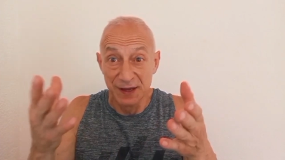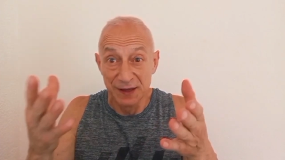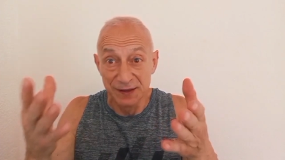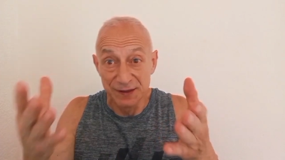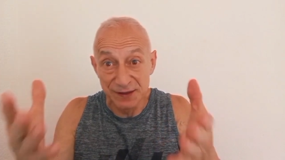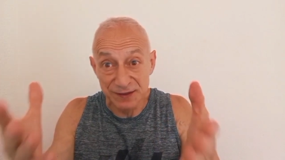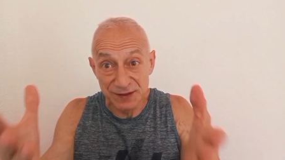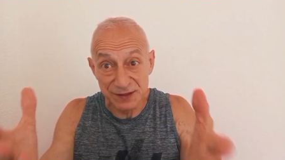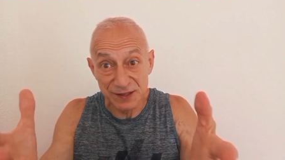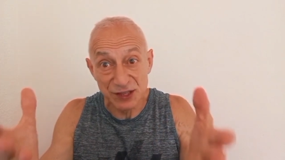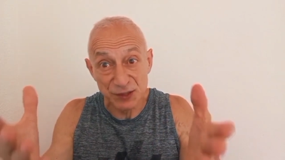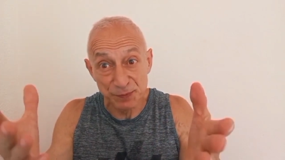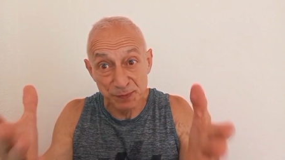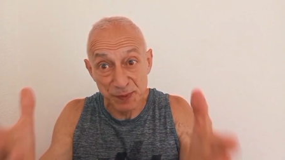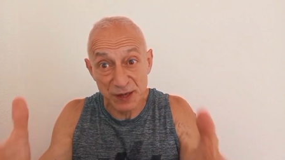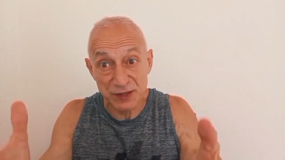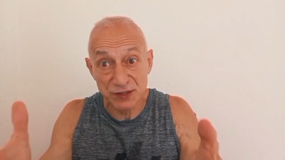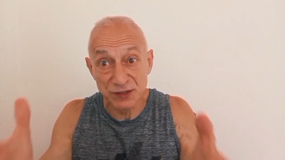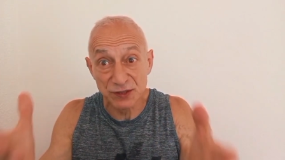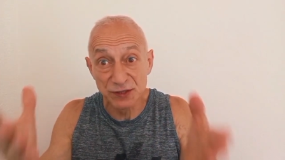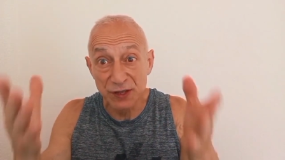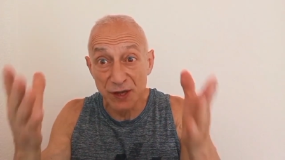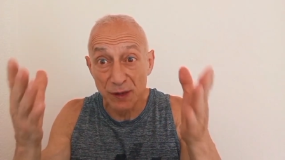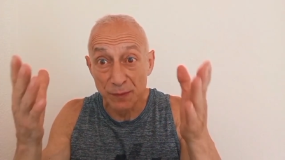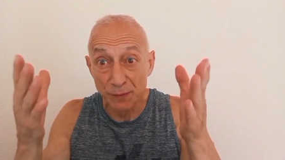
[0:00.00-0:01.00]
This is
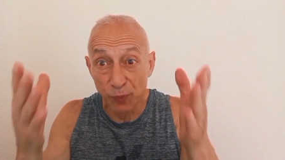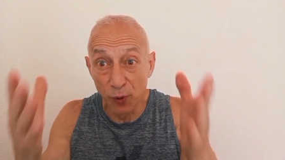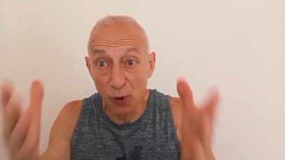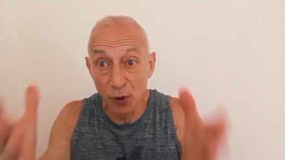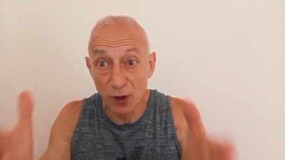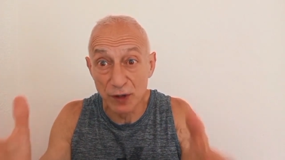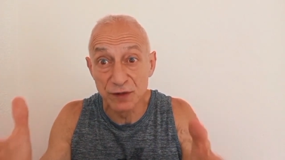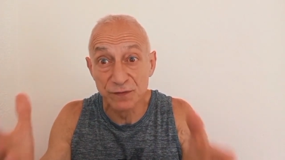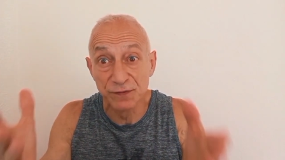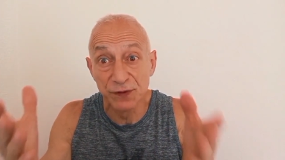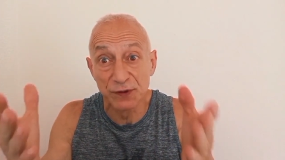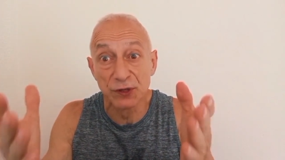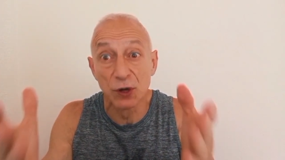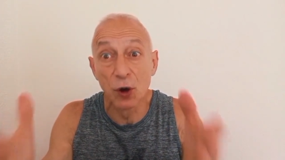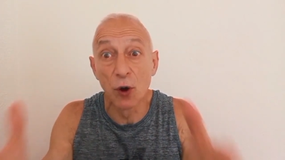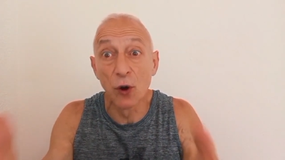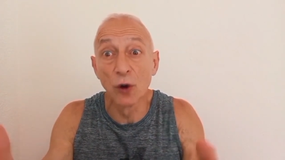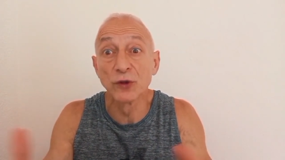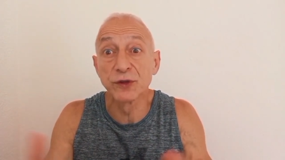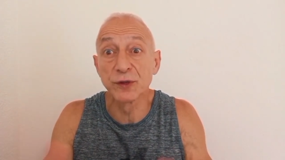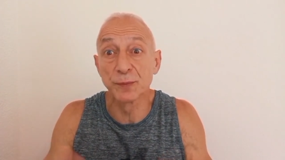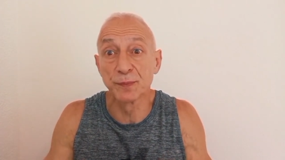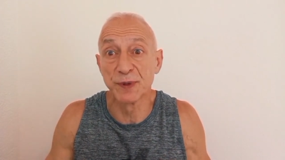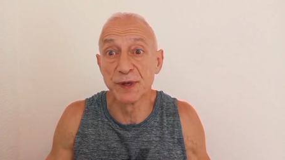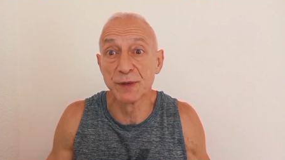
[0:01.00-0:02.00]
especially important for the
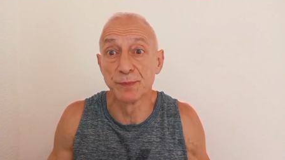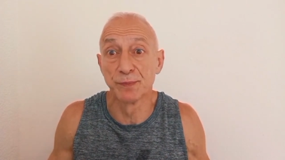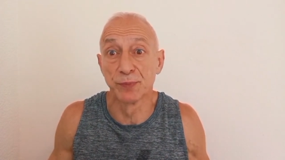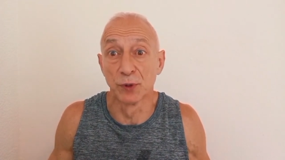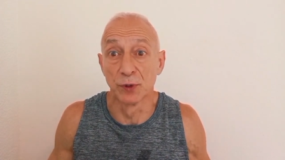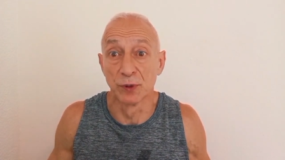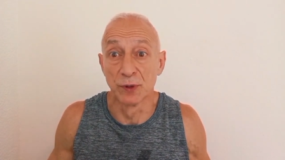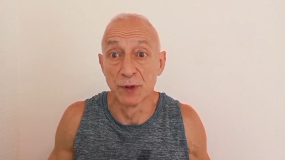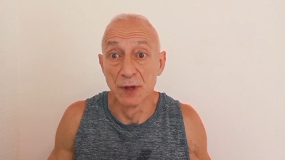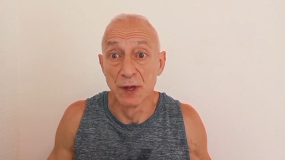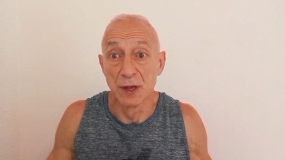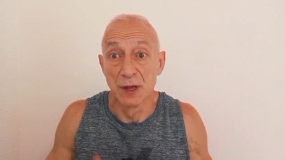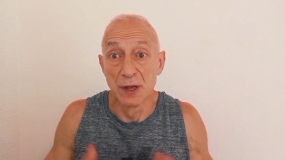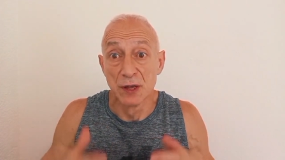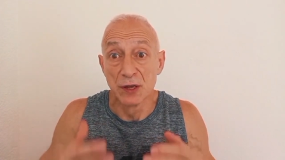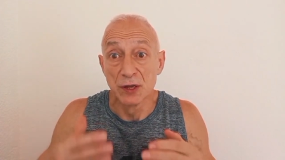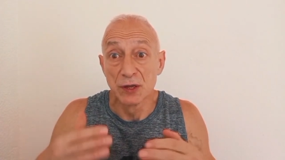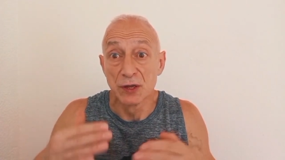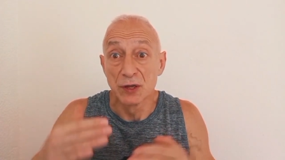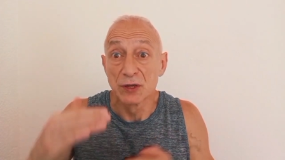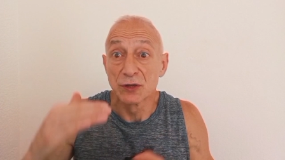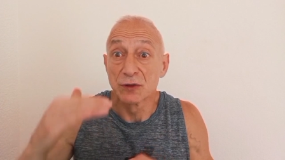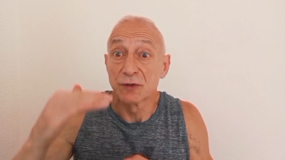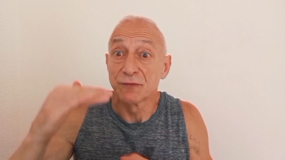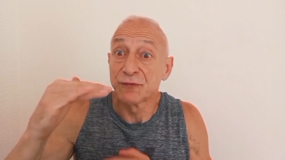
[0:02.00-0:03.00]
older people
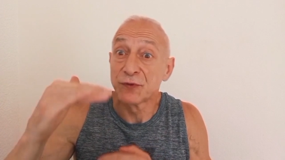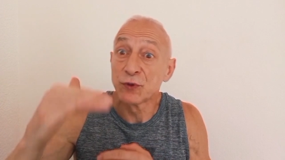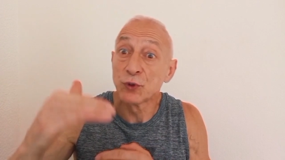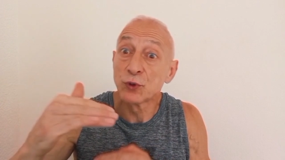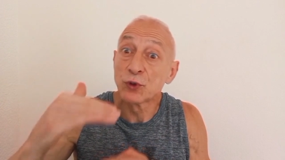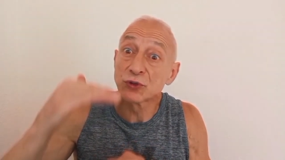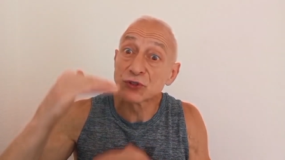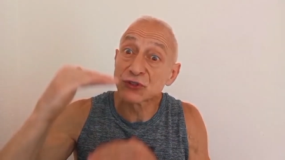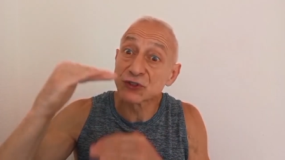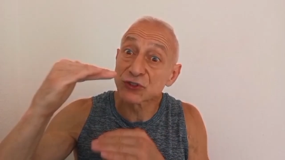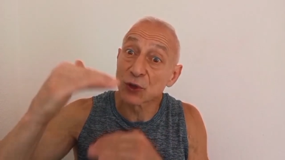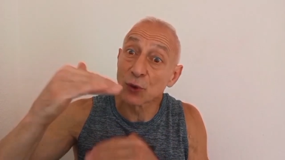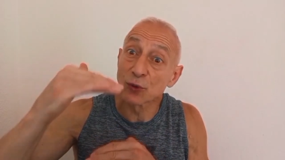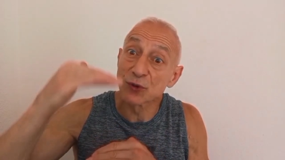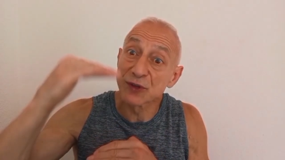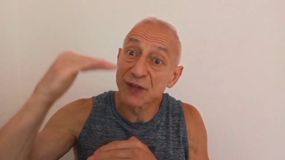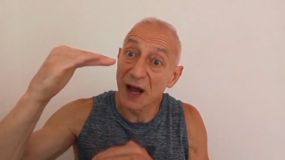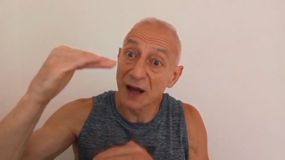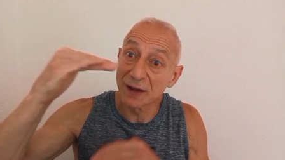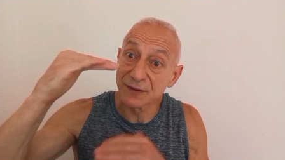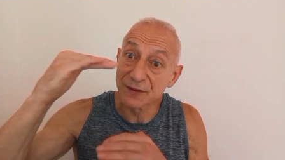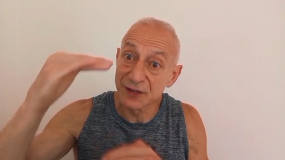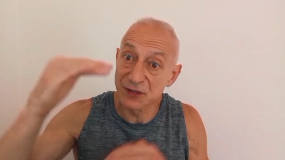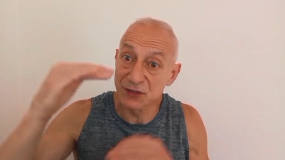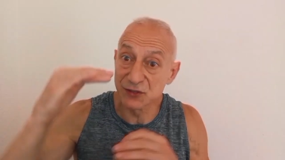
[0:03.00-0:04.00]
you could slow
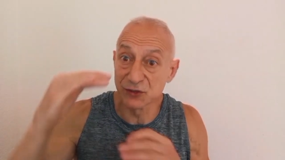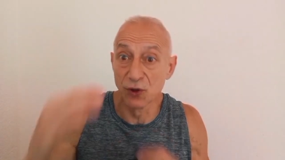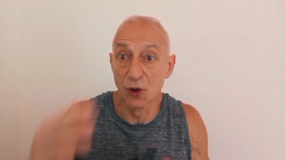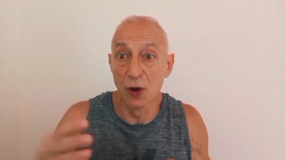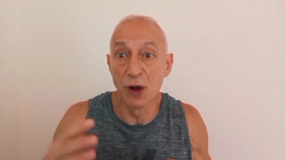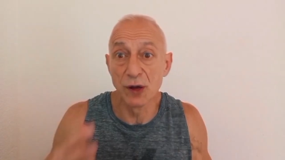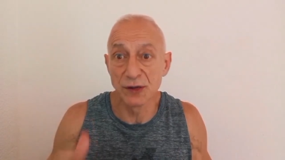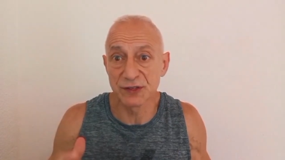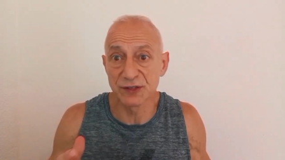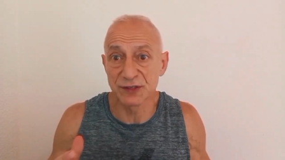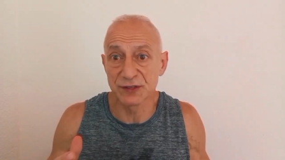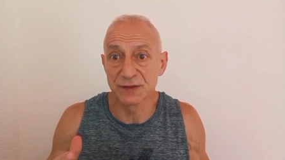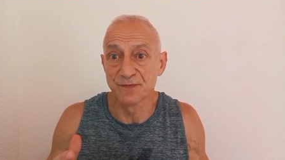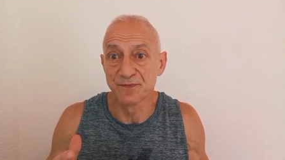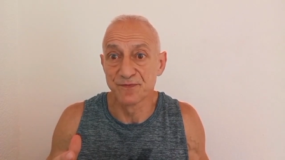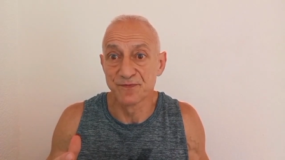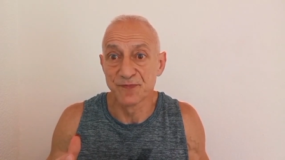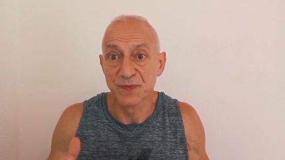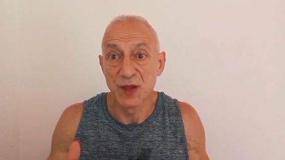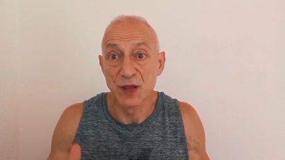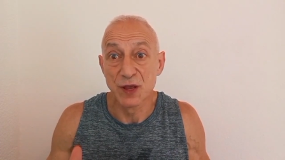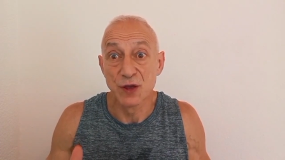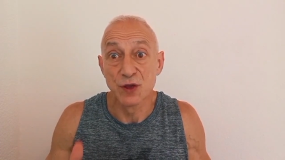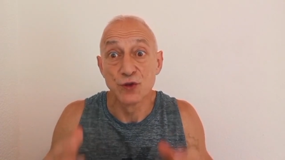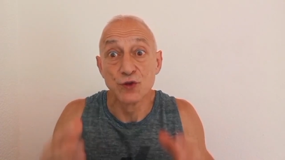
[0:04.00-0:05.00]
down this loss,
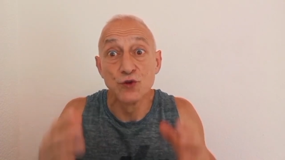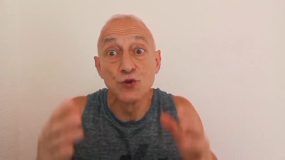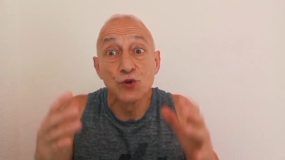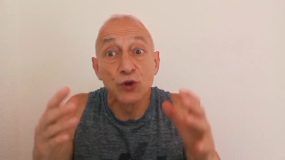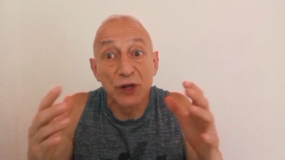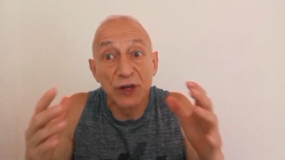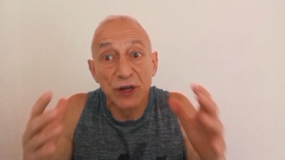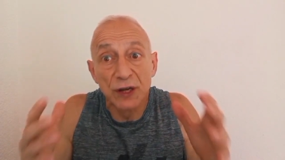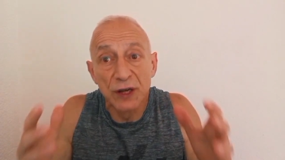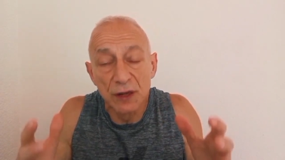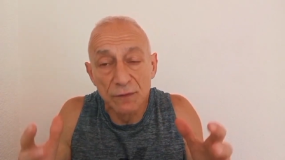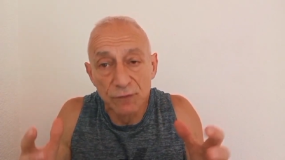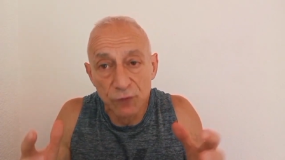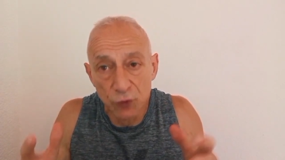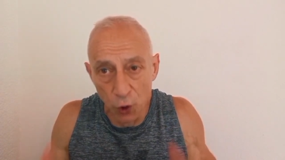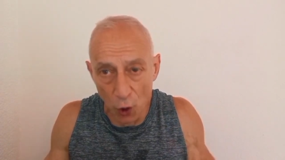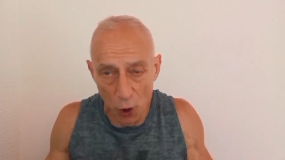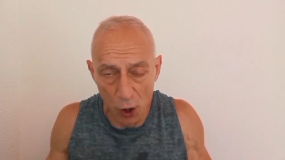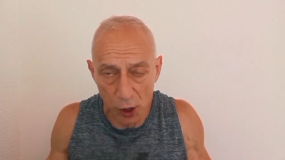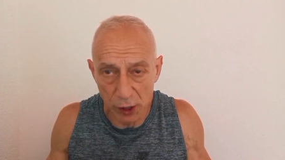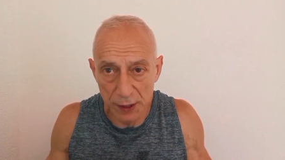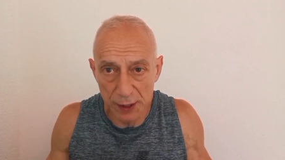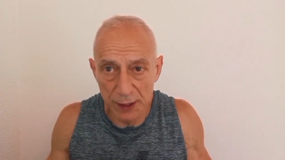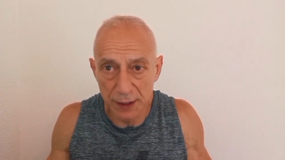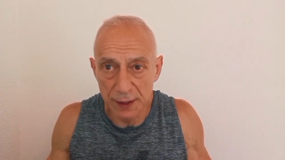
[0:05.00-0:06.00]
you could live
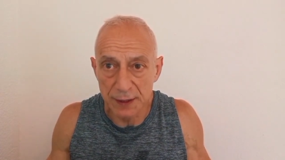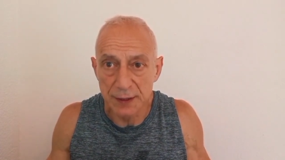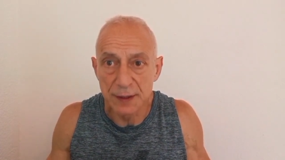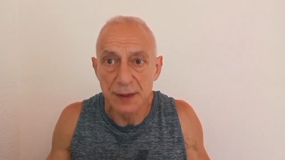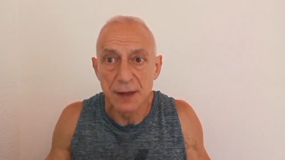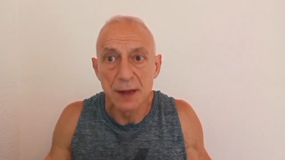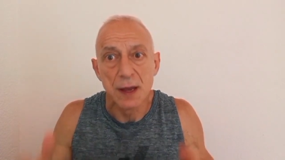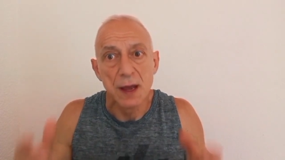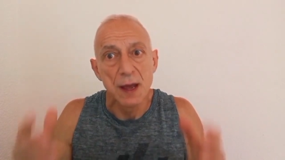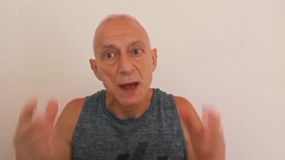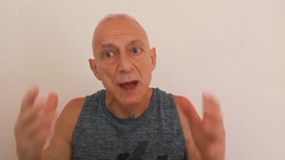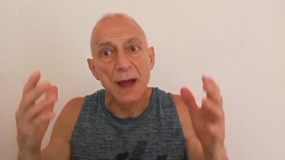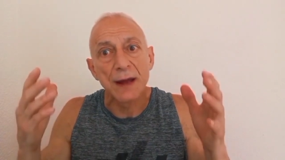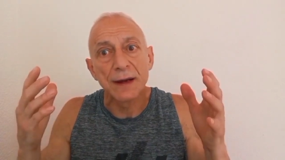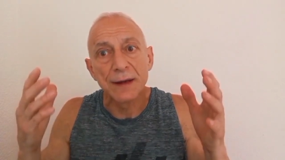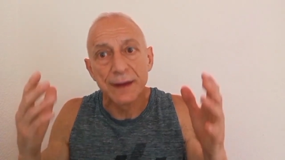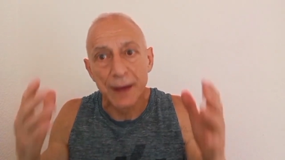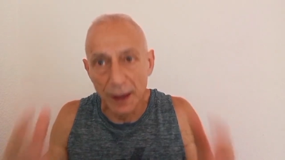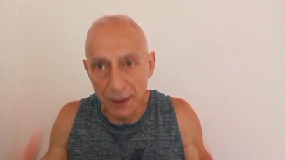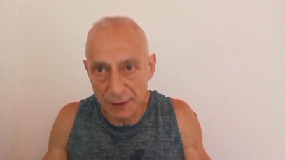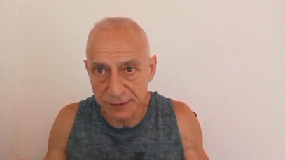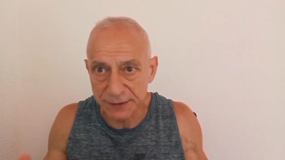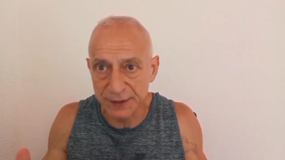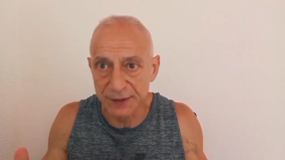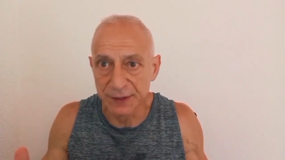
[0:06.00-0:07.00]
longer and
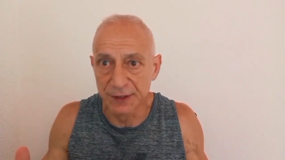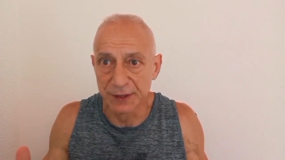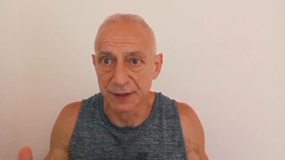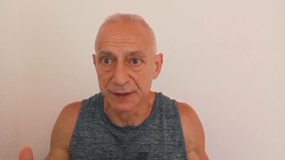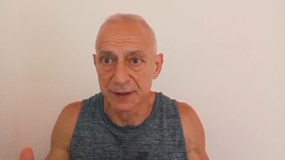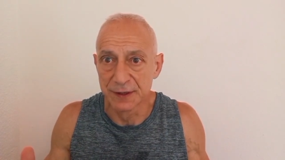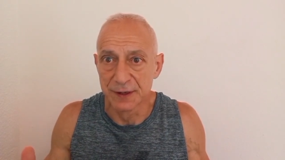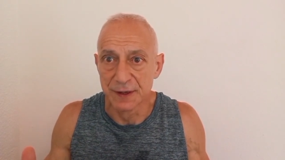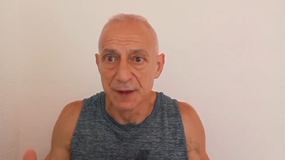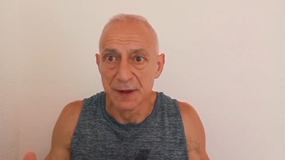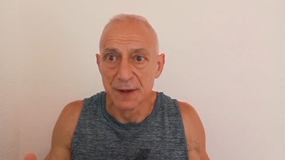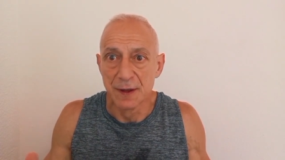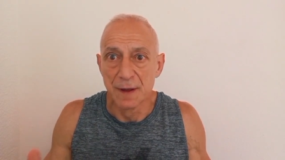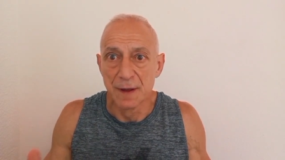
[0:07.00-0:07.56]
healthier.